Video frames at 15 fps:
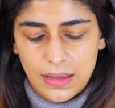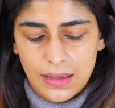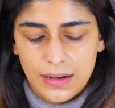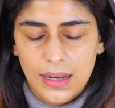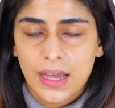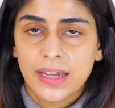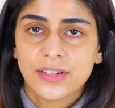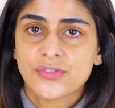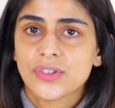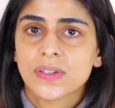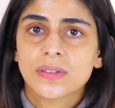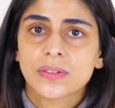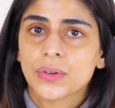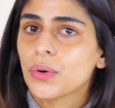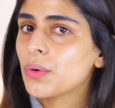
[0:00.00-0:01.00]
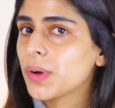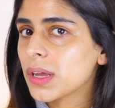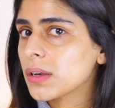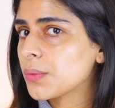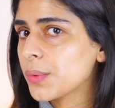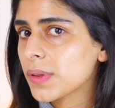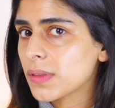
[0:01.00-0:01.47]
then I just go
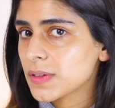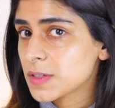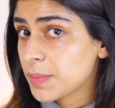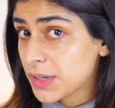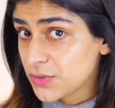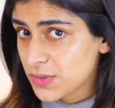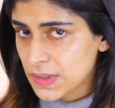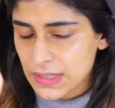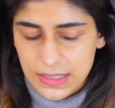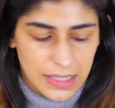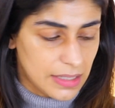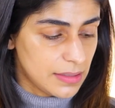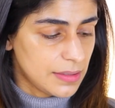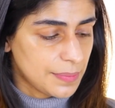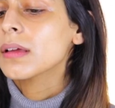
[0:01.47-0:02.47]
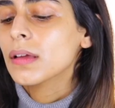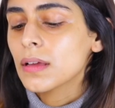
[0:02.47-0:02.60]
in with a sponge instead.